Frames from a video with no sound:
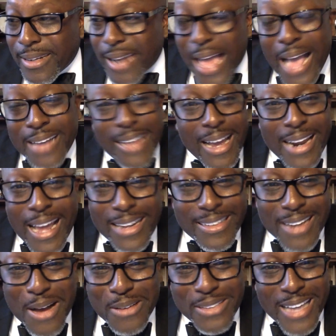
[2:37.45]
Last time that
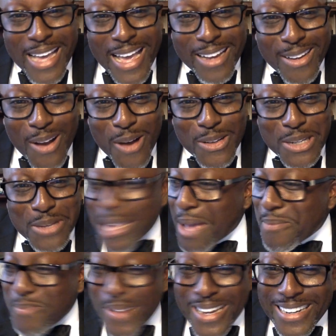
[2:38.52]
dog was a head coach, he was
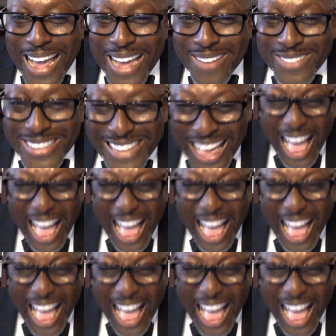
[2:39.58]
at Ben Davis.